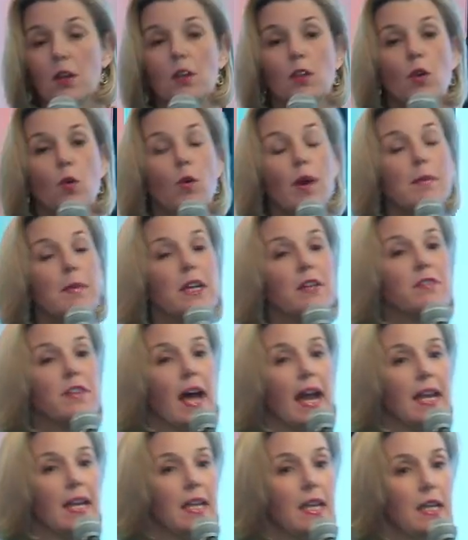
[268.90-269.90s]
The women of
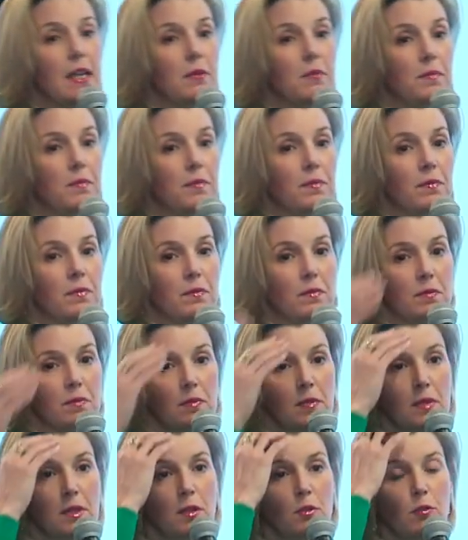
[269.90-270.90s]
Nike,
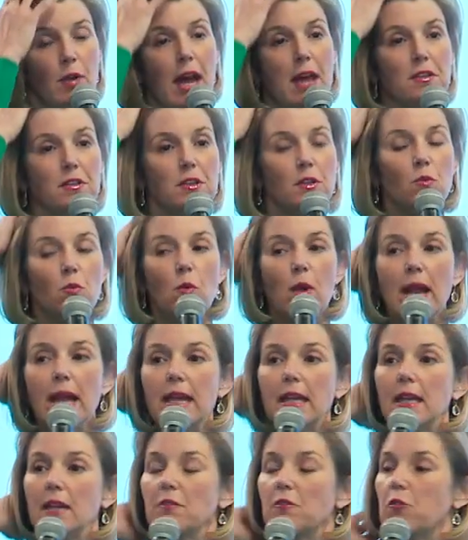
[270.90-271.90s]
rather than
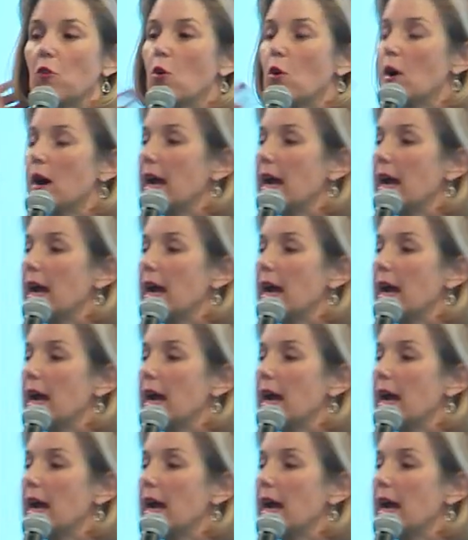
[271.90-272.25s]
waiting for